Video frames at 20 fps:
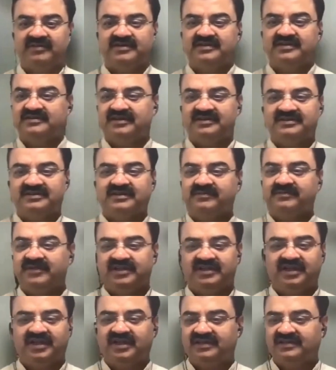It is not
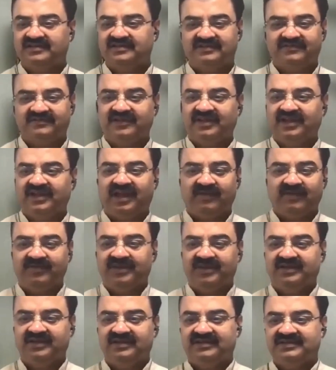something that will
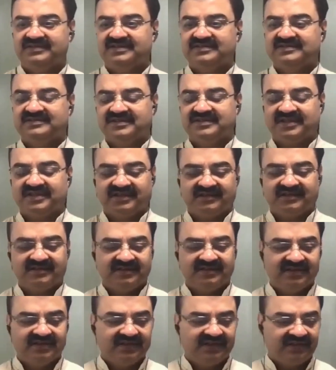happen just a
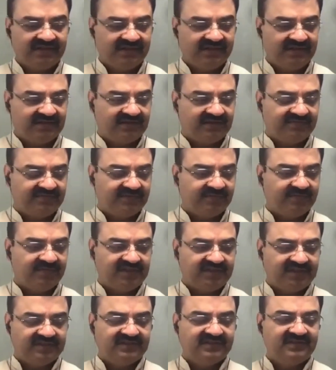click of the
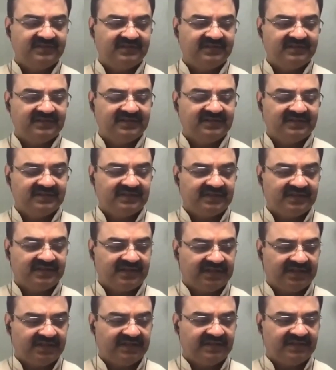button.
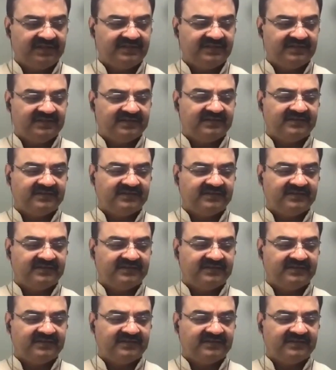And